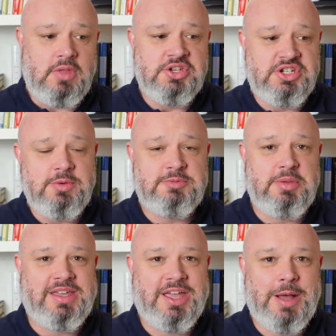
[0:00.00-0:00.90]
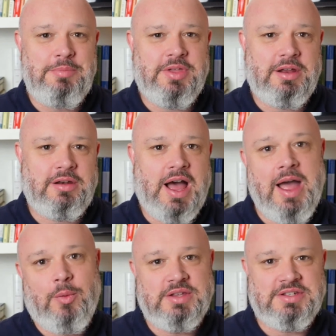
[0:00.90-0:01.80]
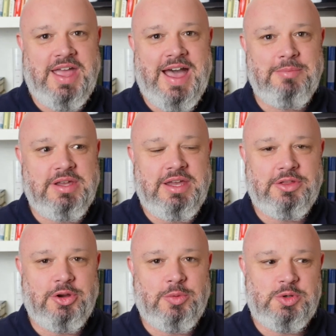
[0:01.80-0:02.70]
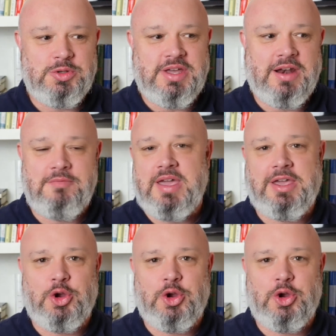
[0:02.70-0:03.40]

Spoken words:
she was picking up that I wasn't happy either, which was kind of making